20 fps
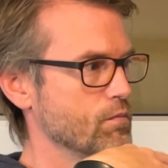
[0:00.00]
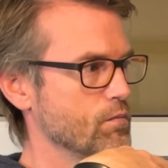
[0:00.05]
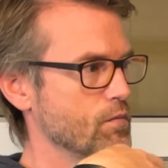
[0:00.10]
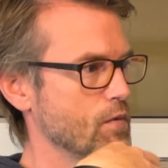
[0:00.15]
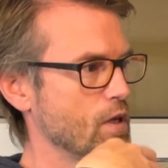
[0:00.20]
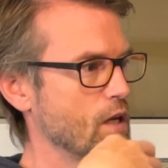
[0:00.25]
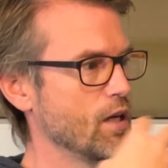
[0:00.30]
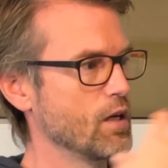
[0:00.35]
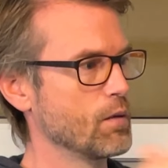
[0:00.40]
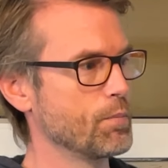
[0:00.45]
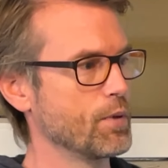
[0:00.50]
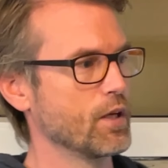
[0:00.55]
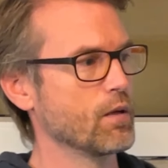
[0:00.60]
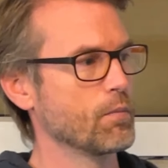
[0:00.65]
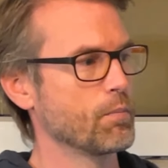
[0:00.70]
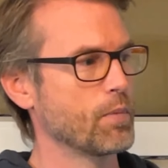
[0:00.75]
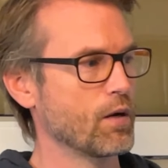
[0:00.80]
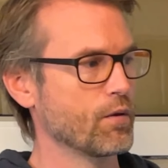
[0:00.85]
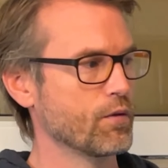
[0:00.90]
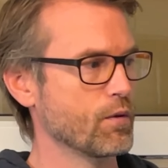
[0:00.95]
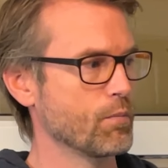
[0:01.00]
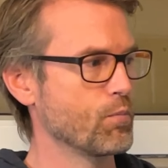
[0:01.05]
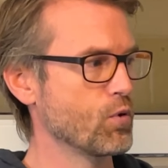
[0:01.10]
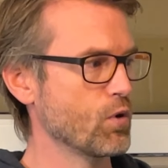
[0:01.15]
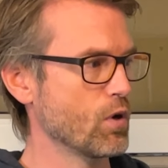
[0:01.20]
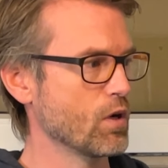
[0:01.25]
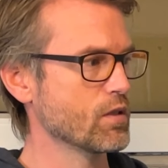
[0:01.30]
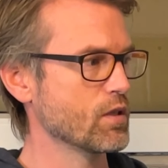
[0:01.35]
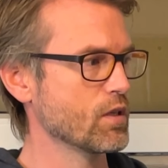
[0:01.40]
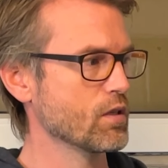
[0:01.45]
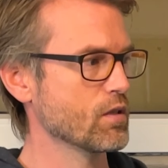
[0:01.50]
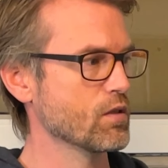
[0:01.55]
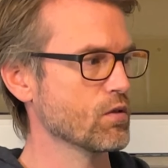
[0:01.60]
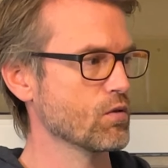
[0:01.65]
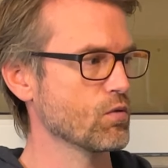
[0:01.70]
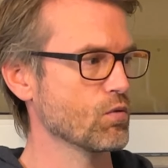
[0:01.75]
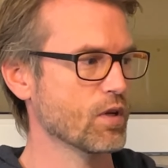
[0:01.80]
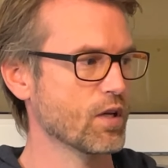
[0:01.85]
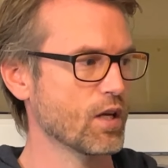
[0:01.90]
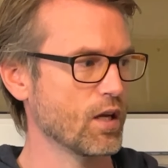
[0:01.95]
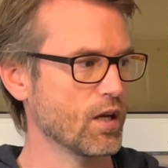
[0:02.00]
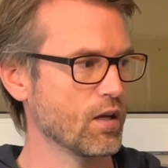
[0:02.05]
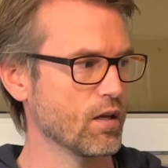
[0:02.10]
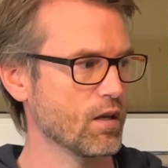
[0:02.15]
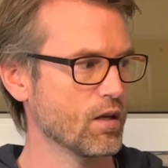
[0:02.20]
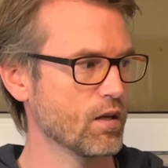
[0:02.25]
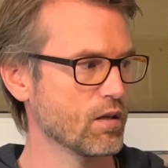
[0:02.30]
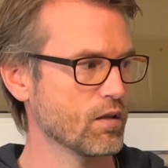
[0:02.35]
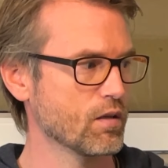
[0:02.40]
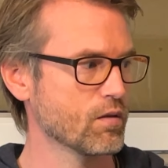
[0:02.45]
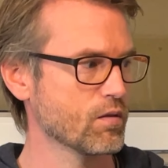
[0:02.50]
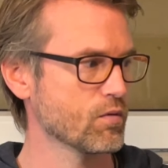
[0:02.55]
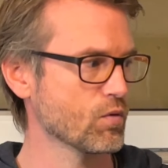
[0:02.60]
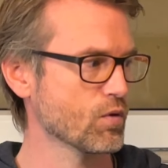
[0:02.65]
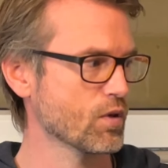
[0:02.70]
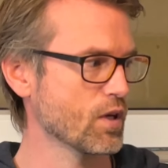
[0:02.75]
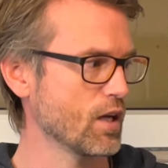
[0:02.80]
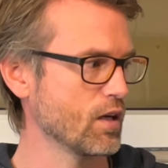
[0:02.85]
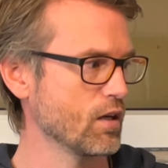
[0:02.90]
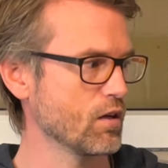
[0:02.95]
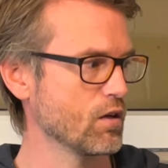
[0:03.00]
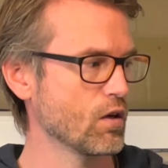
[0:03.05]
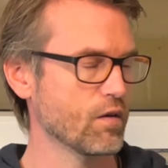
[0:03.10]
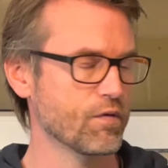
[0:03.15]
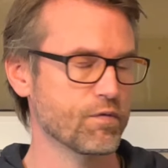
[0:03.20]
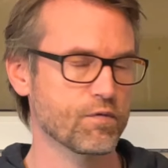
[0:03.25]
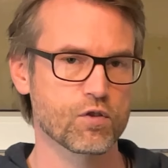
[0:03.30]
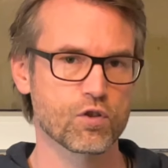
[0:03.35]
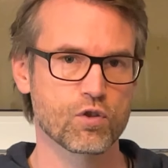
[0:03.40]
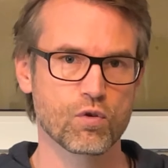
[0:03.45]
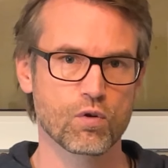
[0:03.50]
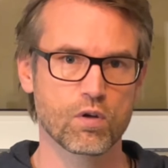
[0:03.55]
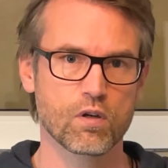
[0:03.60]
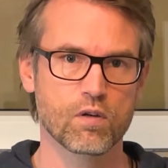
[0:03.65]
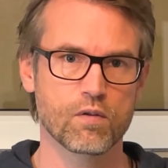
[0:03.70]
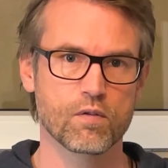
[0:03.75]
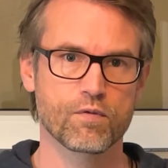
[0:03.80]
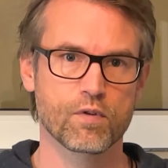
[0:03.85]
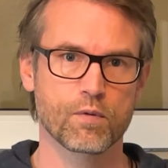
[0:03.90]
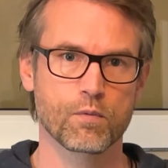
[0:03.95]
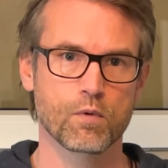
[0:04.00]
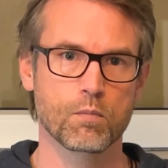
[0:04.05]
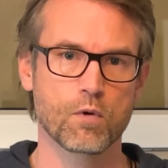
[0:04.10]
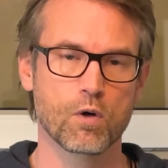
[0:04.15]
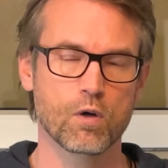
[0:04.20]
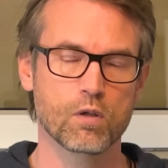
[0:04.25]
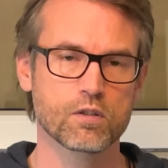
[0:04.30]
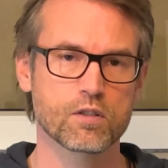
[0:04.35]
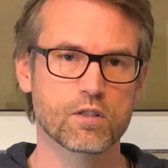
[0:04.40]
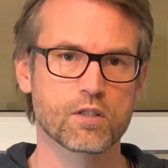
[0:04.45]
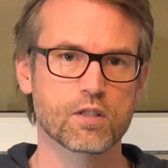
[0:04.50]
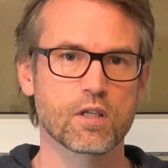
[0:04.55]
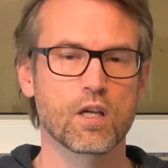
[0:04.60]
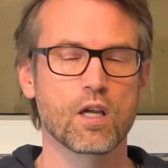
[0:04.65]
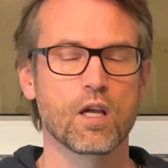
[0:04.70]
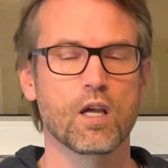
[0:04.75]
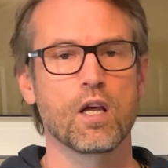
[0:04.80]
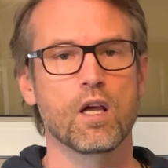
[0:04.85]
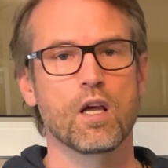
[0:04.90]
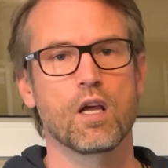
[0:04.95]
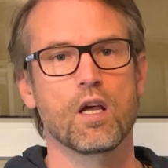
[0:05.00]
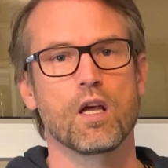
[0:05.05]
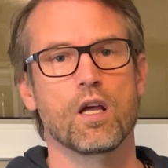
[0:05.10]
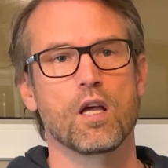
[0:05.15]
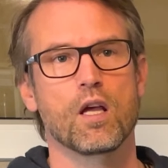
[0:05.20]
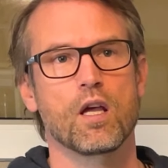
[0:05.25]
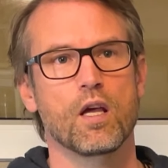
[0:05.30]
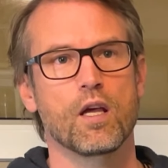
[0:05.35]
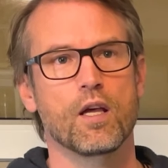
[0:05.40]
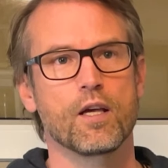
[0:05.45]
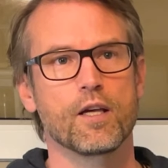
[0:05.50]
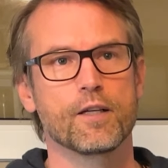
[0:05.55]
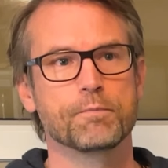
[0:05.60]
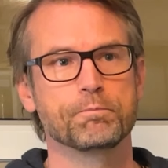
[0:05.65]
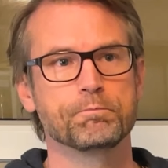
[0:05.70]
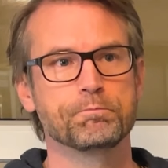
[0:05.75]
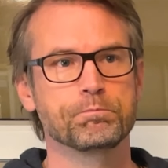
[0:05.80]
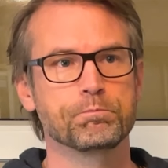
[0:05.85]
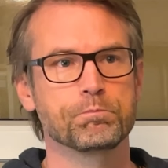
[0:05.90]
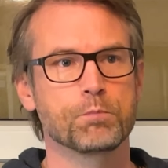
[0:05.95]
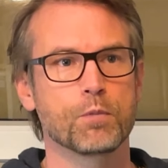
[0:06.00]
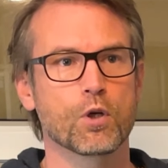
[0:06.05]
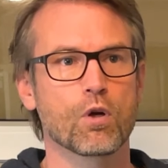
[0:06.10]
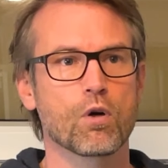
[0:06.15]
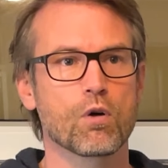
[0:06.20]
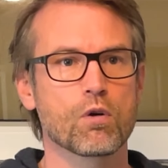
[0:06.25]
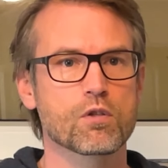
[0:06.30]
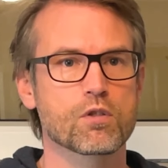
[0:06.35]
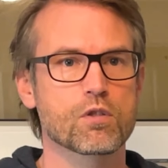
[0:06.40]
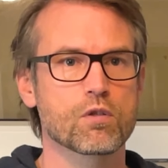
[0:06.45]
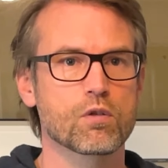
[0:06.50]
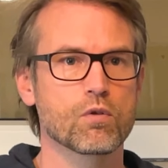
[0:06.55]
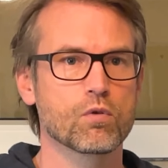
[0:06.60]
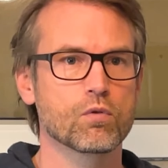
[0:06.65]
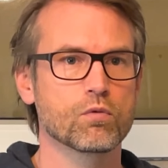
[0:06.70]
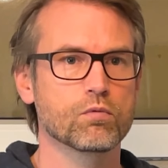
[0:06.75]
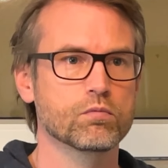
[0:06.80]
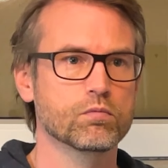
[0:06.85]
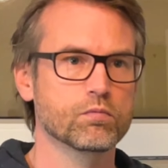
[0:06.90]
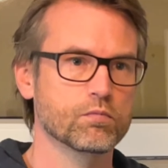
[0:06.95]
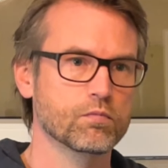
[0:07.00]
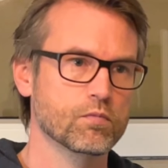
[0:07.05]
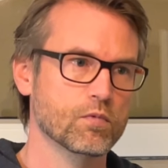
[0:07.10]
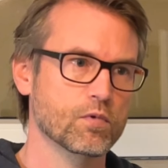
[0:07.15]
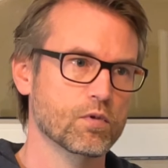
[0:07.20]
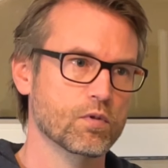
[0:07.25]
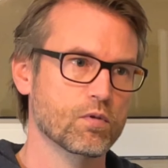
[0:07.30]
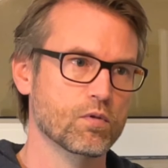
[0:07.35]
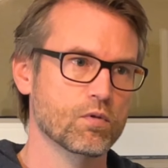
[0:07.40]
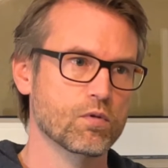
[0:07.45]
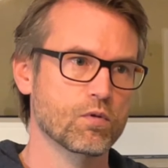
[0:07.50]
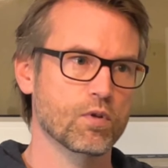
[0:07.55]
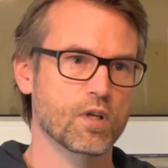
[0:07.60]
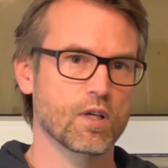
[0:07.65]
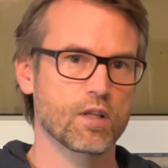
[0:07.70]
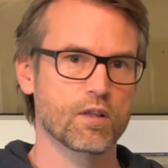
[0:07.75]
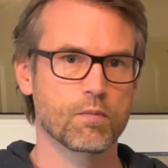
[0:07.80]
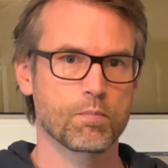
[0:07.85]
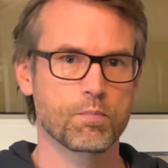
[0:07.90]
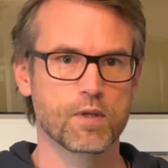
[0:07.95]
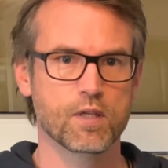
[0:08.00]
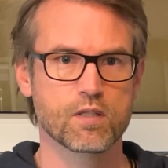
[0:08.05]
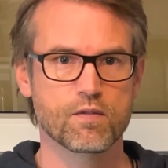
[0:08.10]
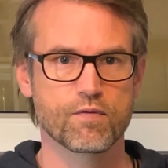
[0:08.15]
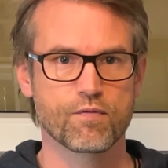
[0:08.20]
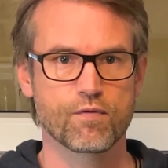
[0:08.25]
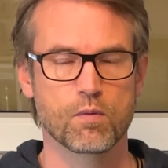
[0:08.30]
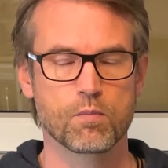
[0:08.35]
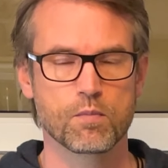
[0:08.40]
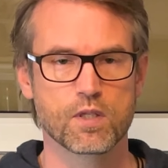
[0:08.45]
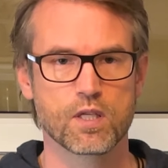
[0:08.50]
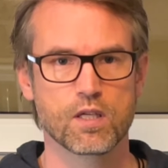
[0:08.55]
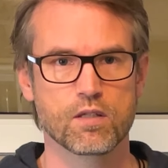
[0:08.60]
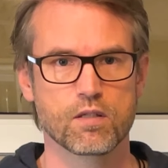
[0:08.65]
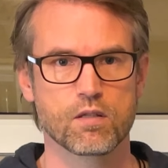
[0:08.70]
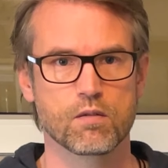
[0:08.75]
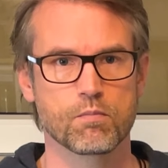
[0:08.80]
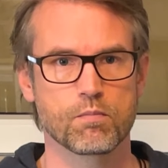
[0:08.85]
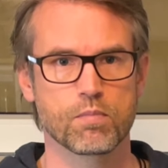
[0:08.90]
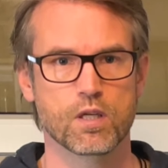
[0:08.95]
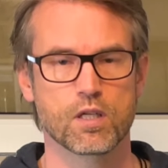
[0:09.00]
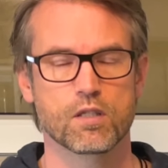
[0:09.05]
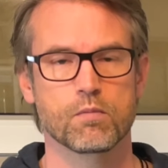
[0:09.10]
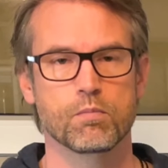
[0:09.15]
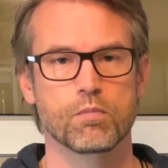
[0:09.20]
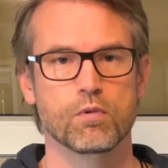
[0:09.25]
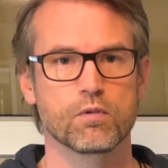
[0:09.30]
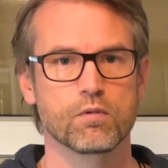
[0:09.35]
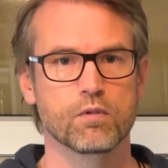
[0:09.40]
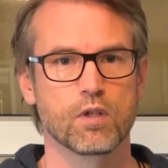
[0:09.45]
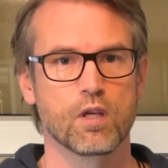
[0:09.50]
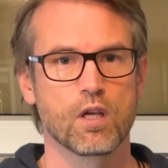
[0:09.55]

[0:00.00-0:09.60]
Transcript: a little bit about the process to gain enough sugar from your malts, but also to get the best fermentation possible.